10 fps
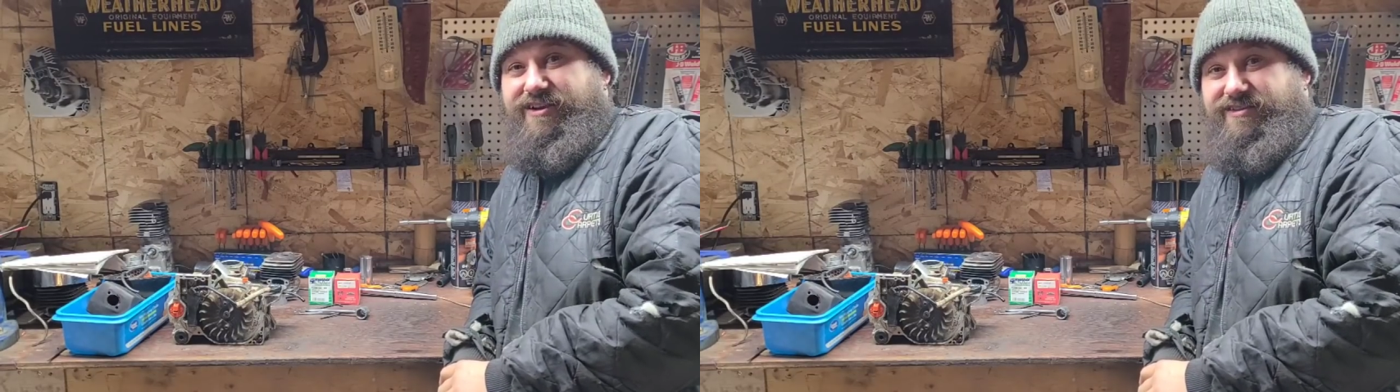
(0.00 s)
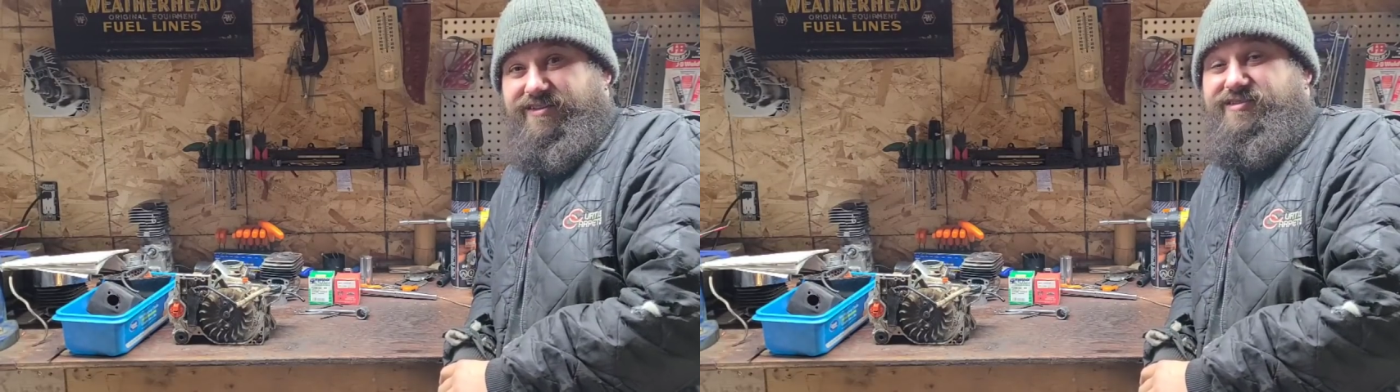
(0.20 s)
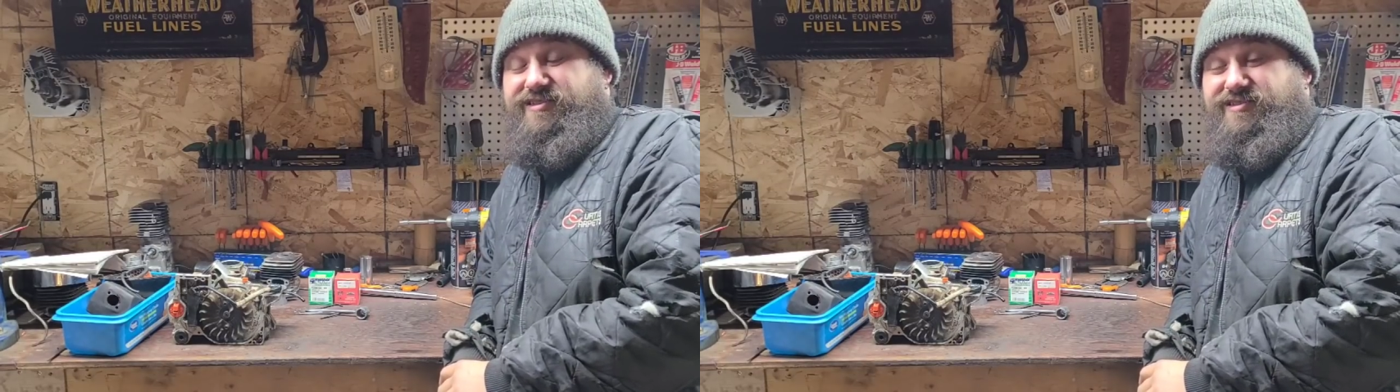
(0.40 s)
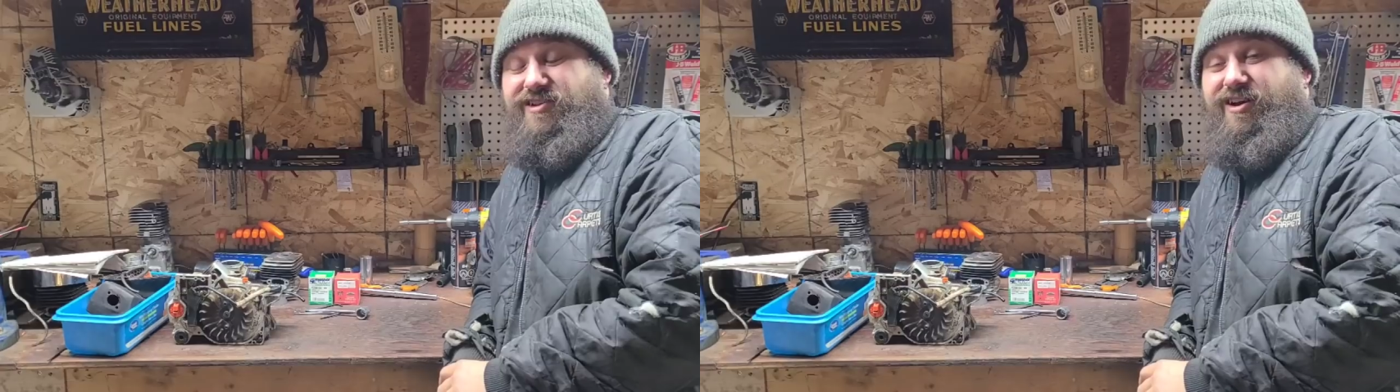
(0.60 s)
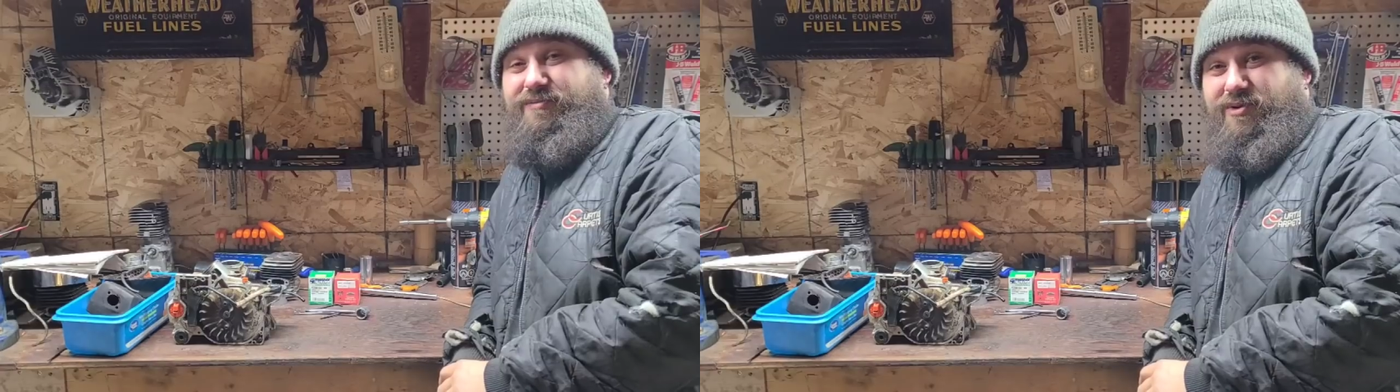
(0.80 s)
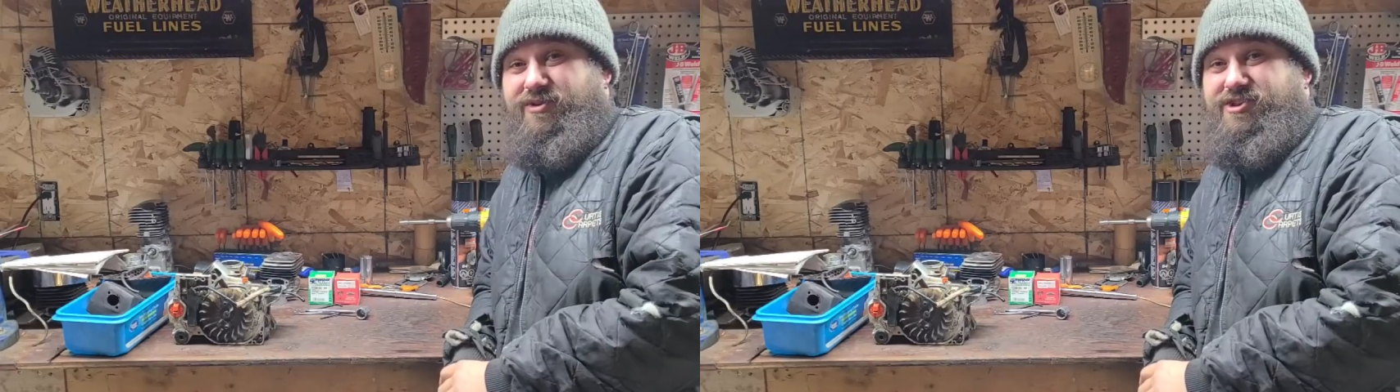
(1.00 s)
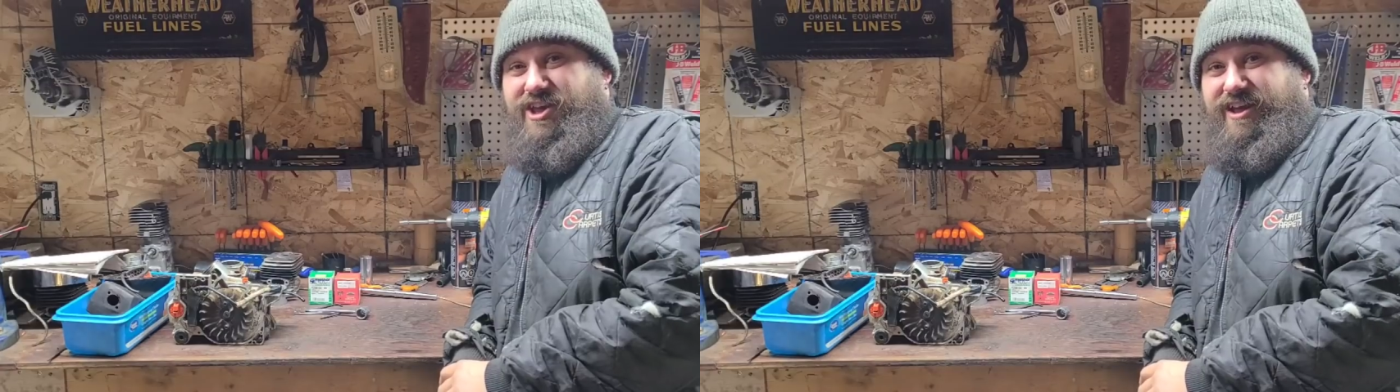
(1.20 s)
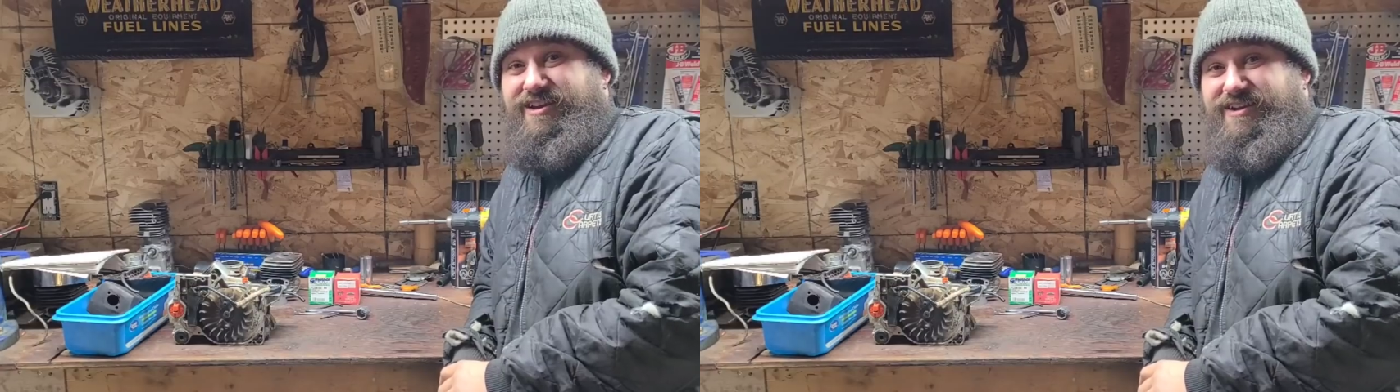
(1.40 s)
Does the saw pull
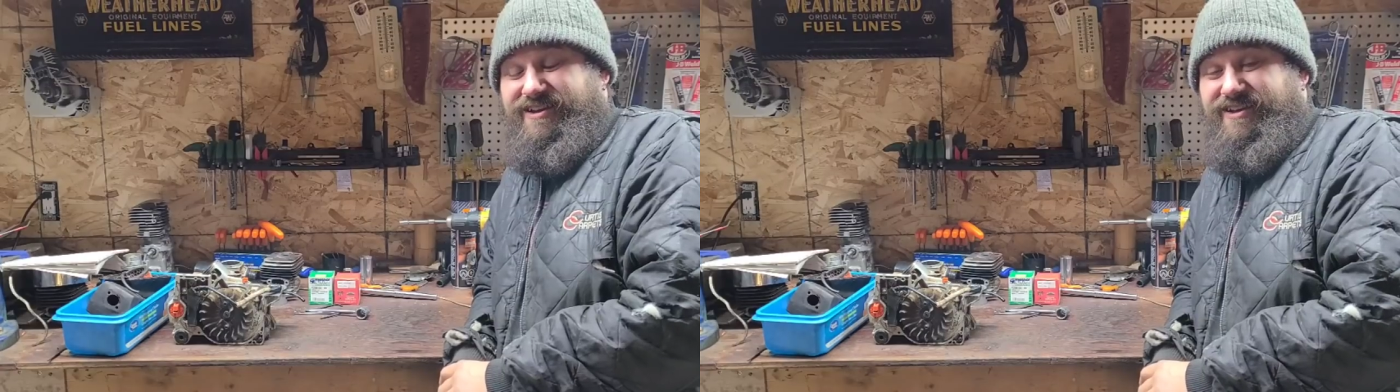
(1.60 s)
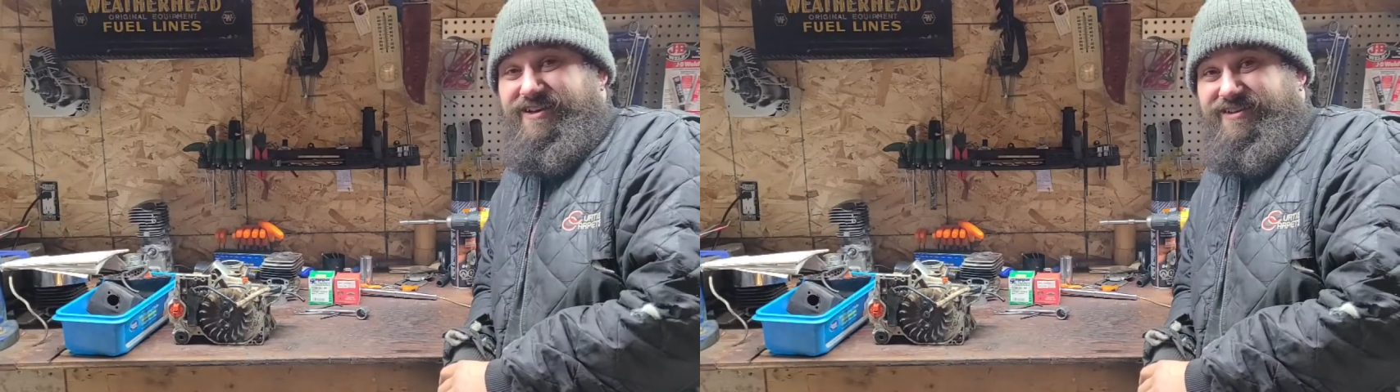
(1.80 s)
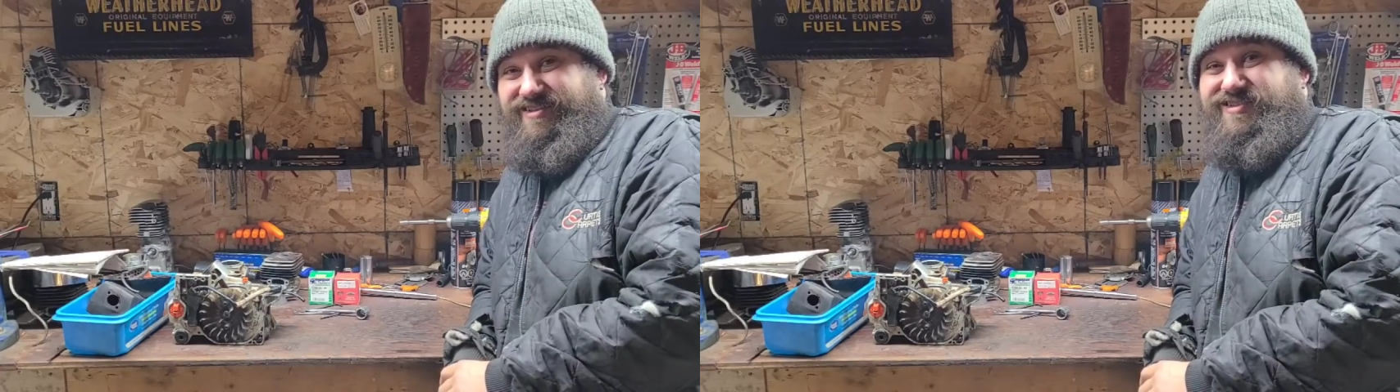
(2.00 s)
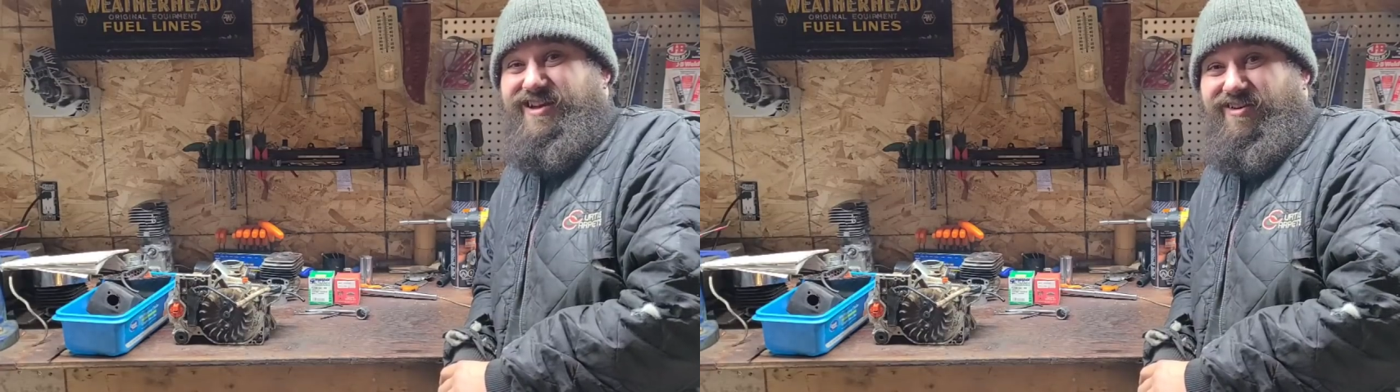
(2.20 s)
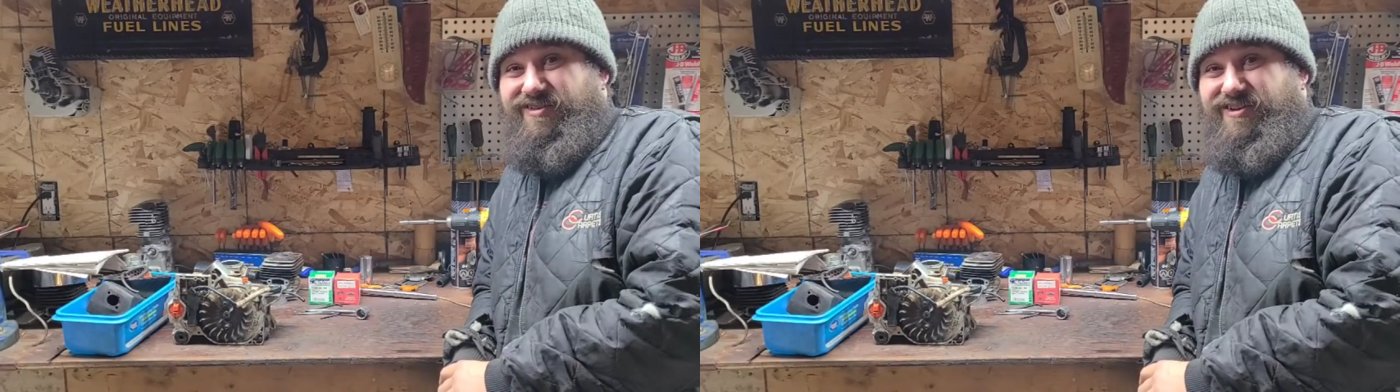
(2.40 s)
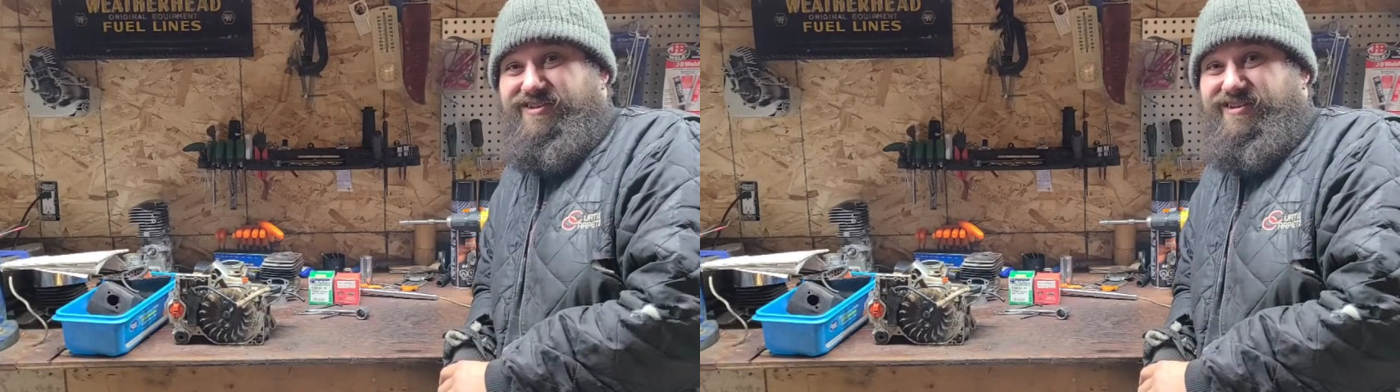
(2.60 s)
chain? Does it sound good?